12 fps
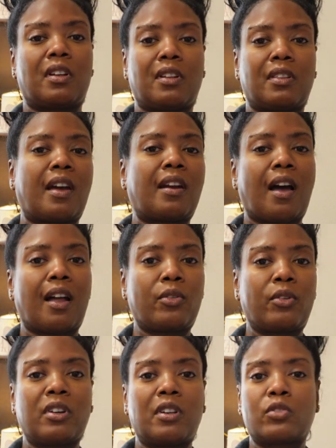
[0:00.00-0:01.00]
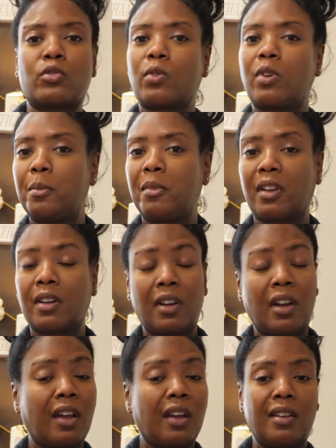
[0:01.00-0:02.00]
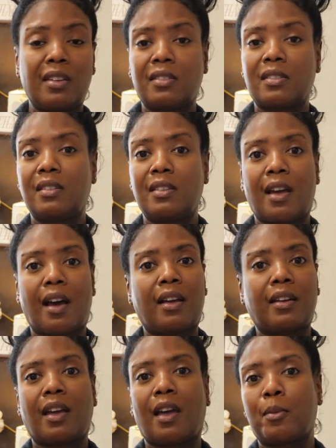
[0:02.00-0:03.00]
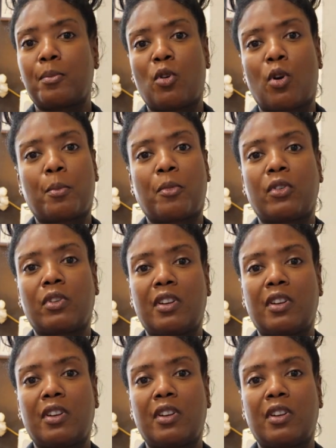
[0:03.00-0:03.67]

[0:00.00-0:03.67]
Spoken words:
That hollering and screaming is not abnormal.